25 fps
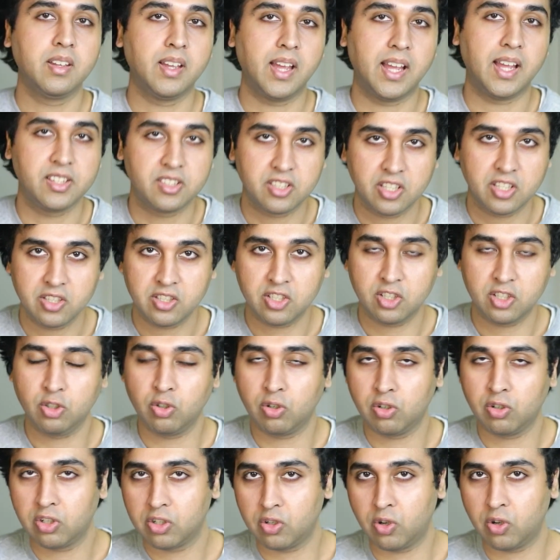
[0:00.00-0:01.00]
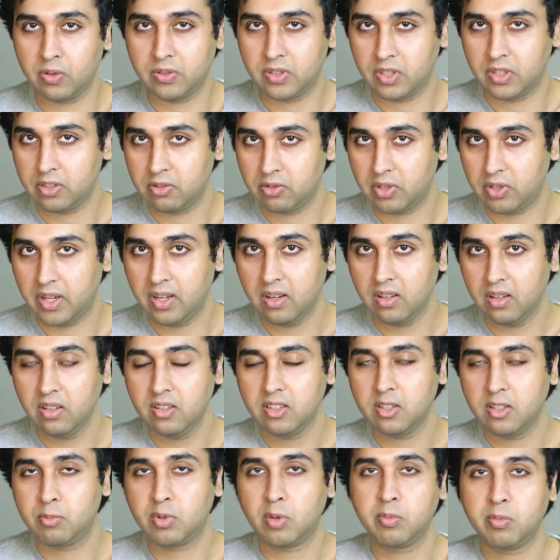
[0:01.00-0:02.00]
And since you're a content creator,
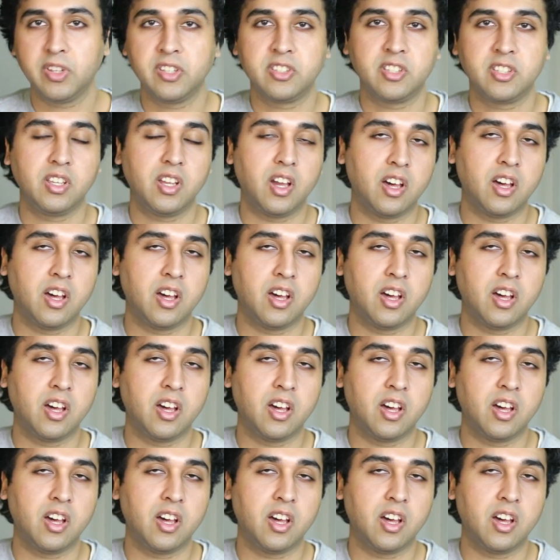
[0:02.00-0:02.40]
you probably see